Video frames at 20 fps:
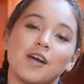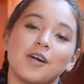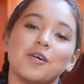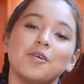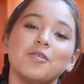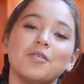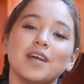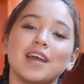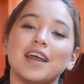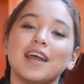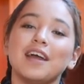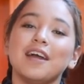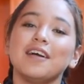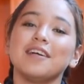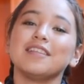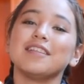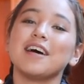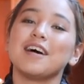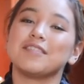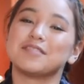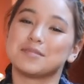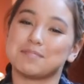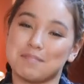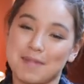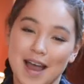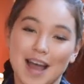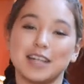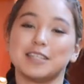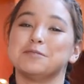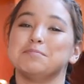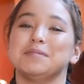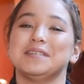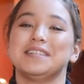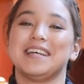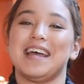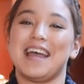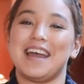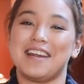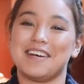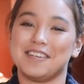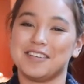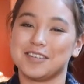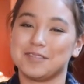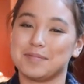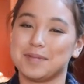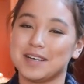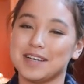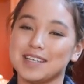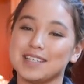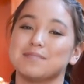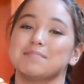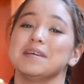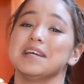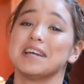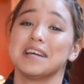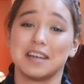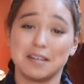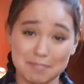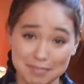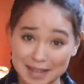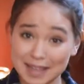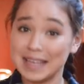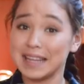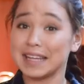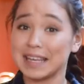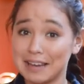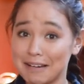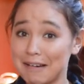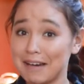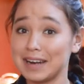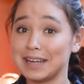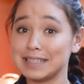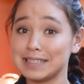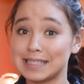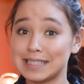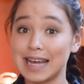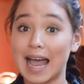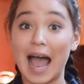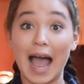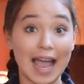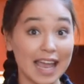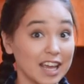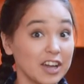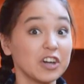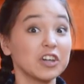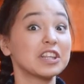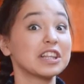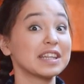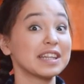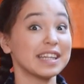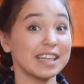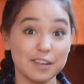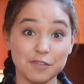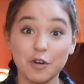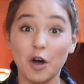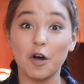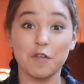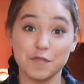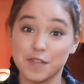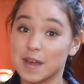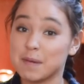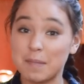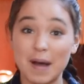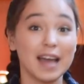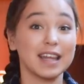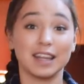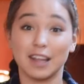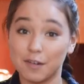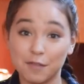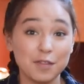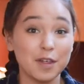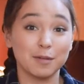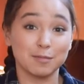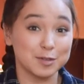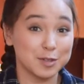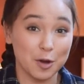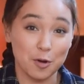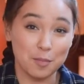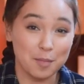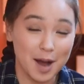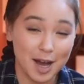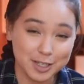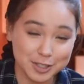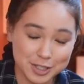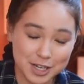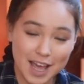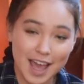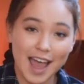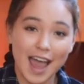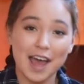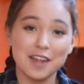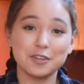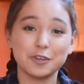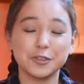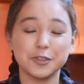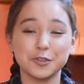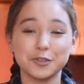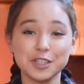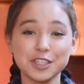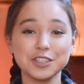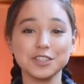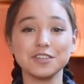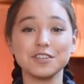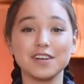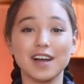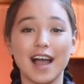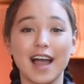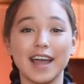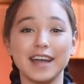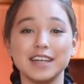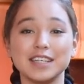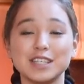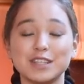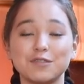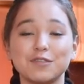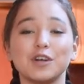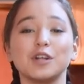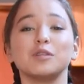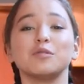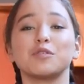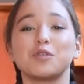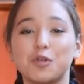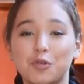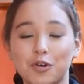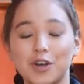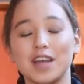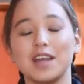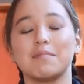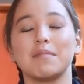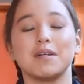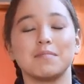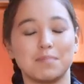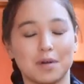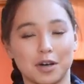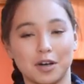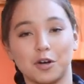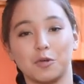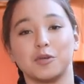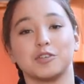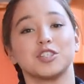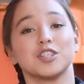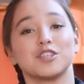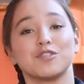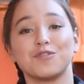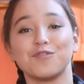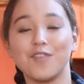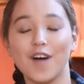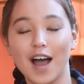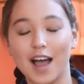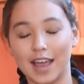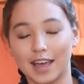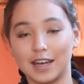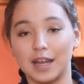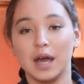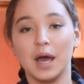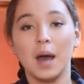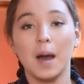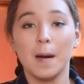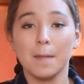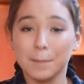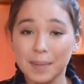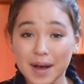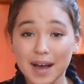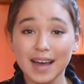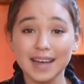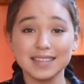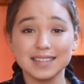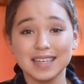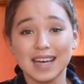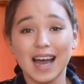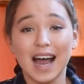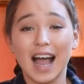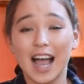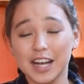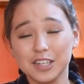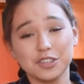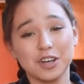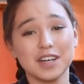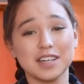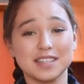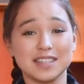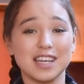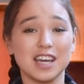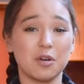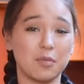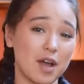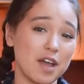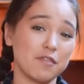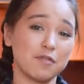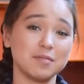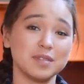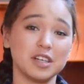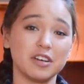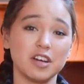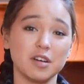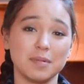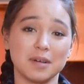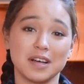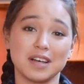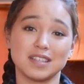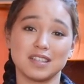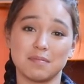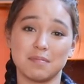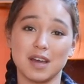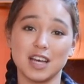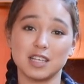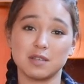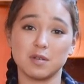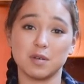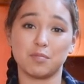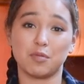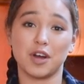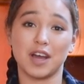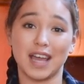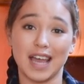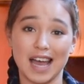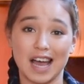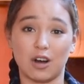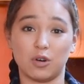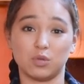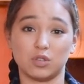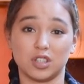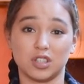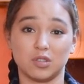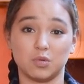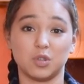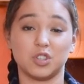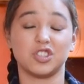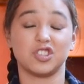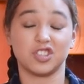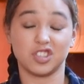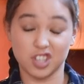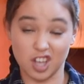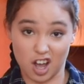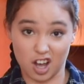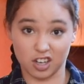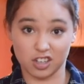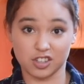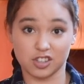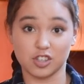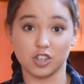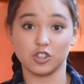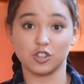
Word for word: Who here loves mashed potatoes? Because being completely honest, I could live off them. I love them so much. And the traditional kind is filled with cream and butter, which is fine. But I try to stay away from dairy because it makes me break out, which sucks.